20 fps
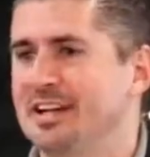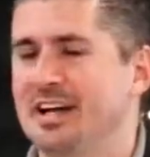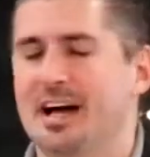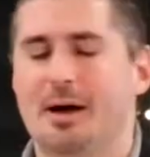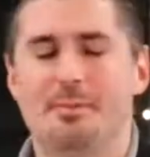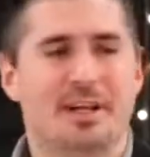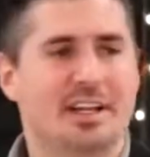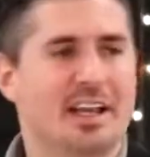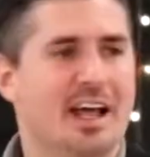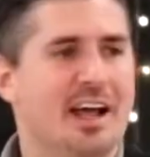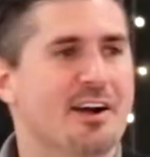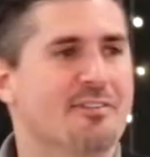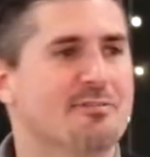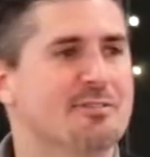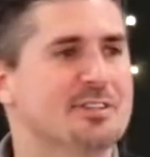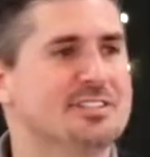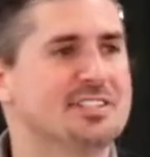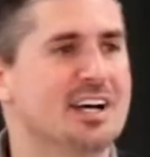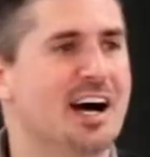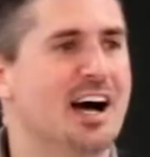I mean,
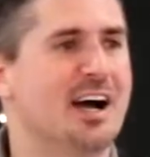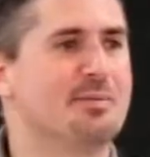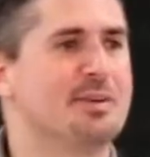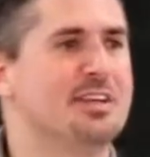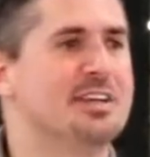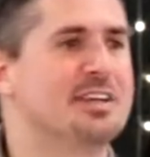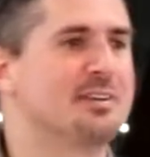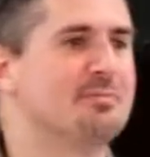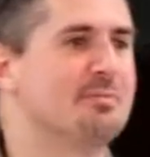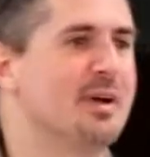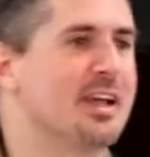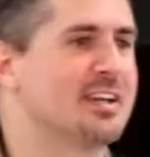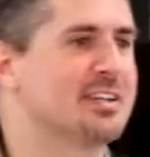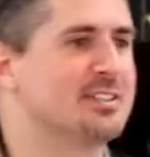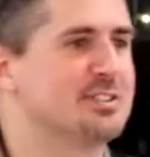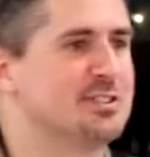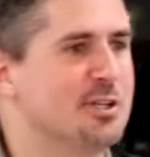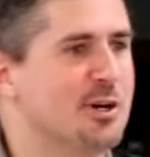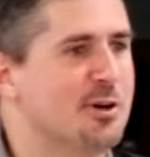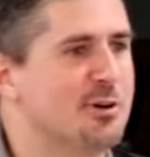every time he could make
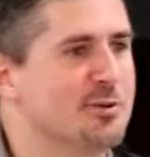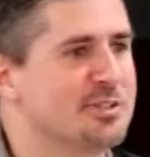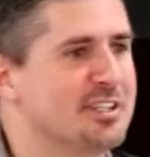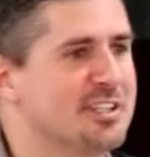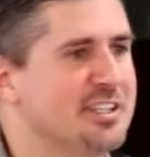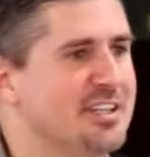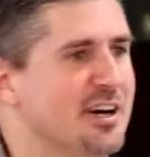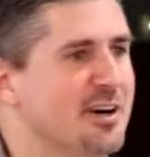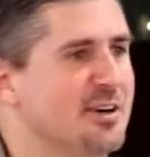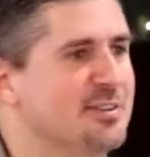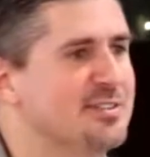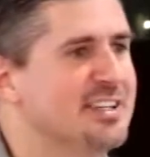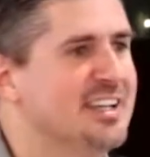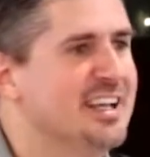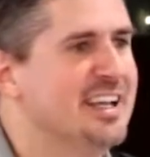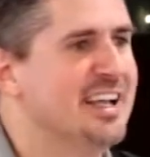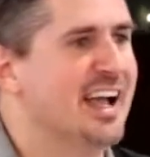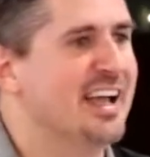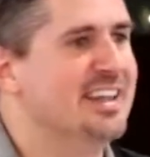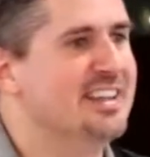a joke, you know,
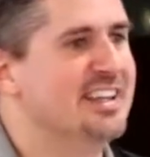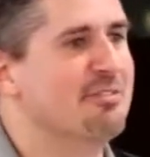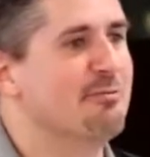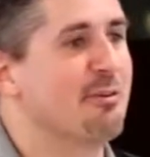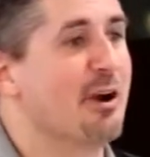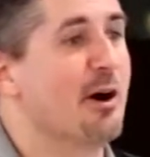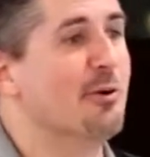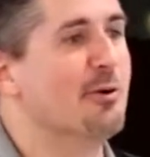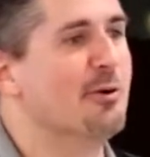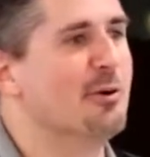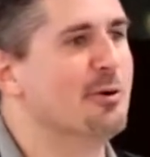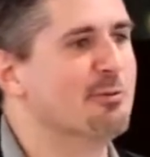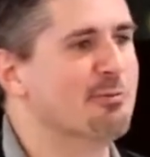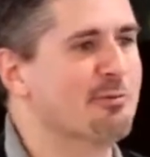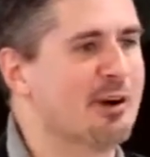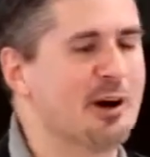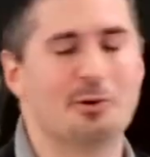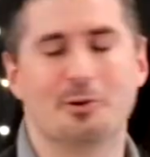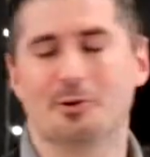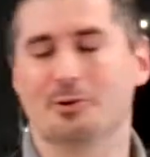and then Raul,
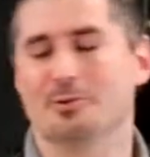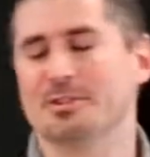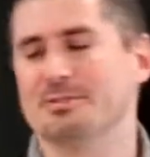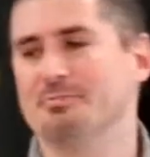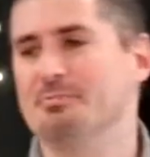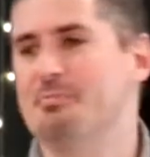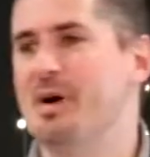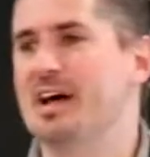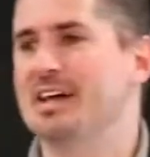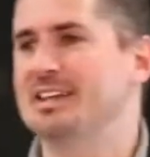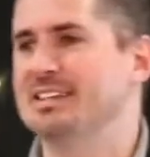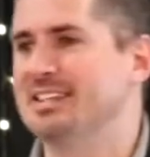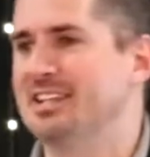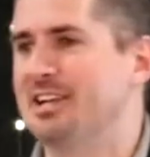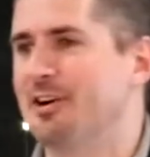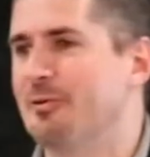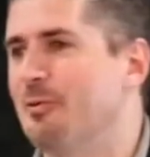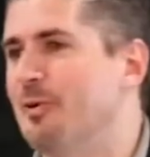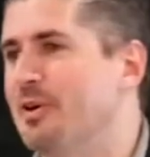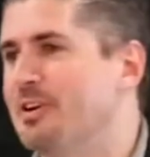Raul would, me, you
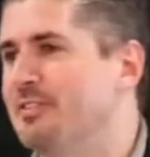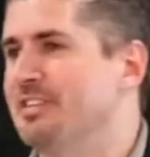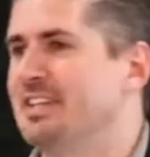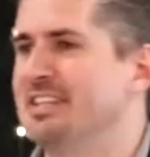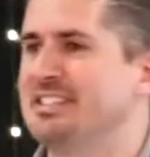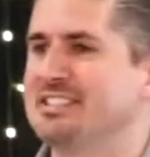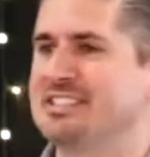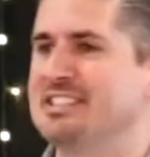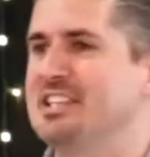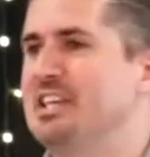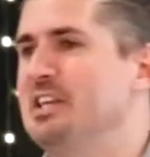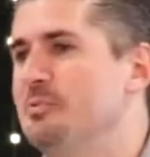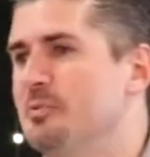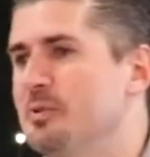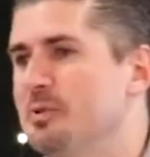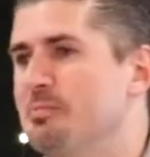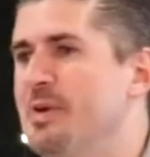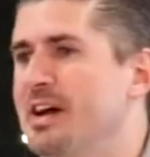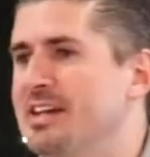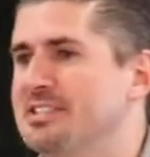know, one of his team
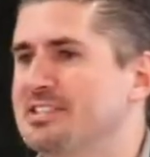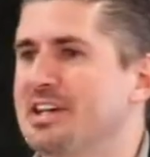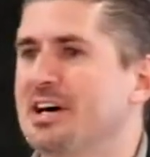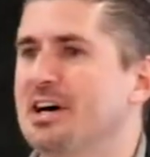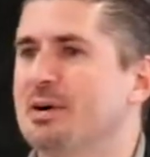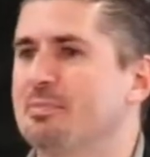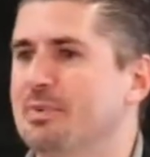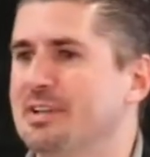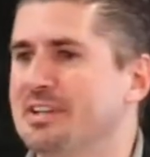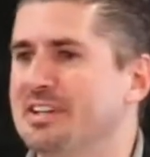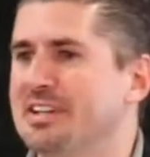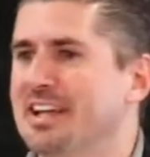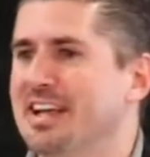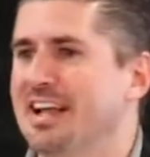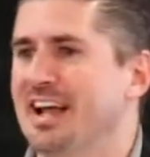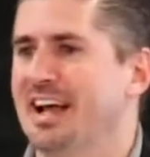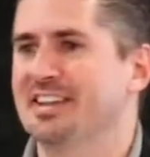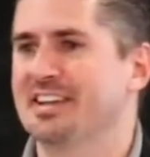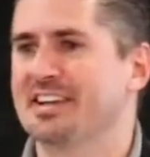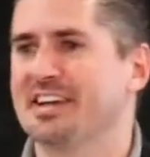would mess up, and,
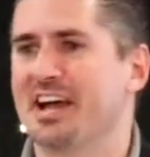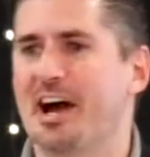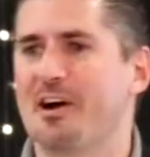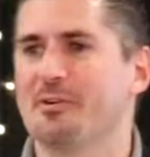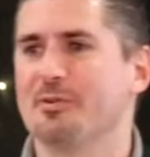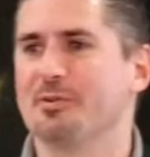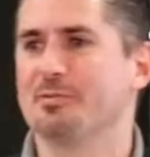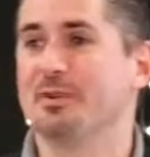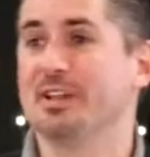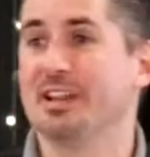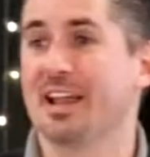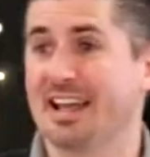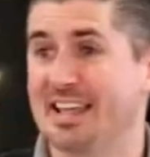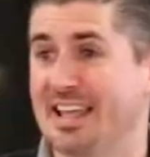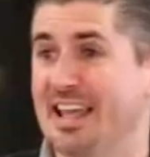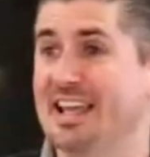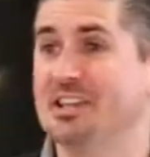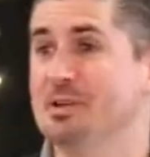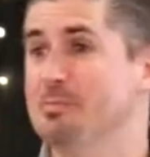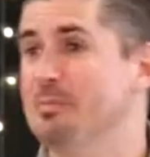and the guy would be
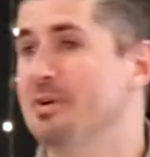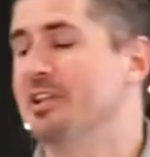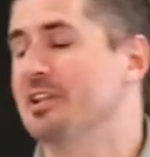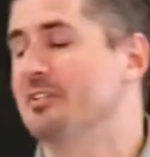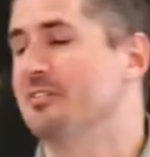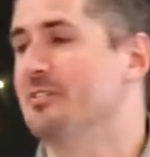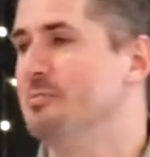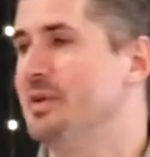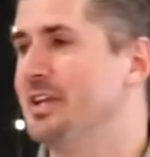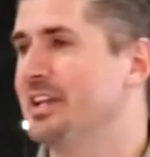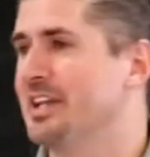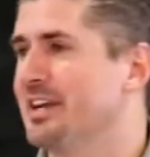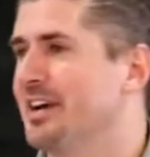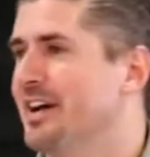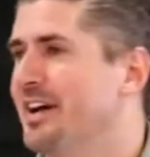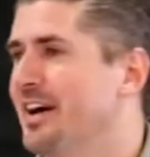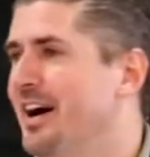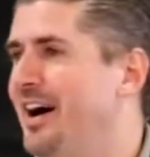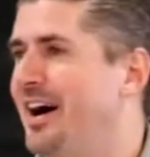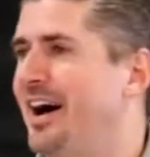like, in the middle of a
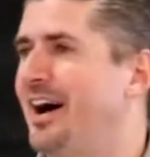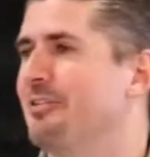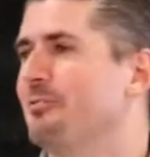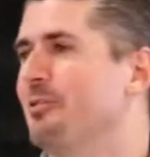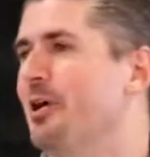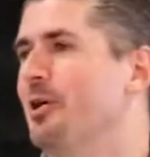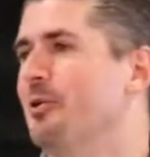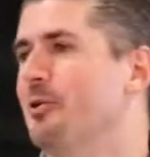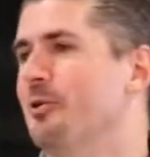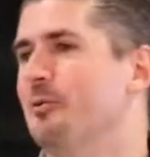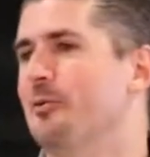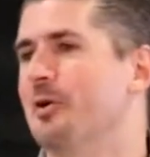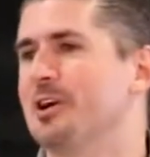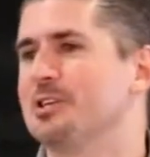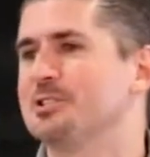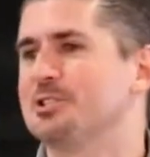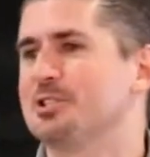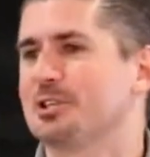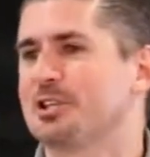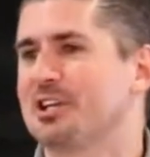meeting, ha, Raul,
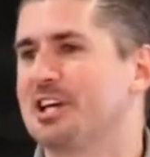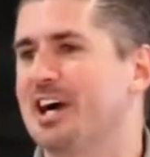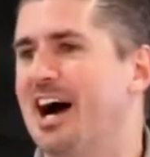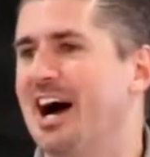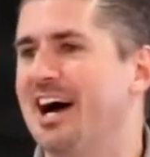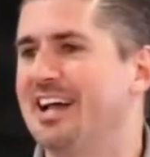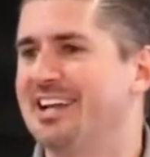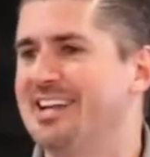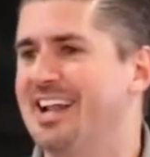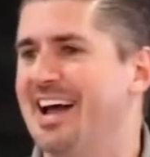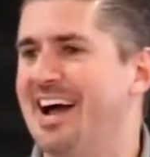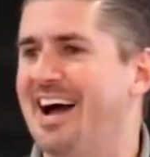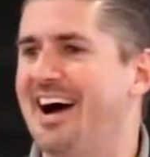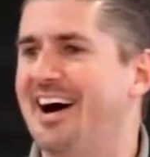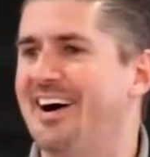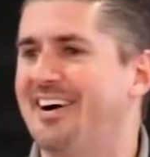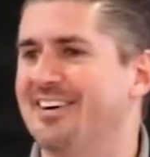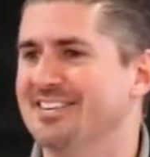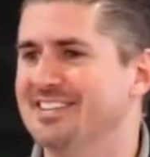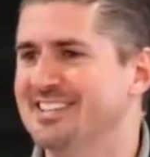where's your God
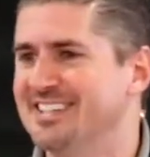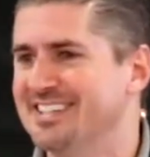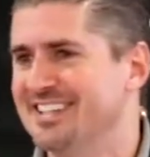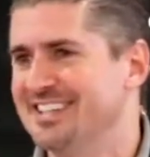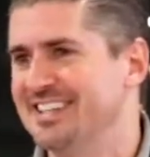now?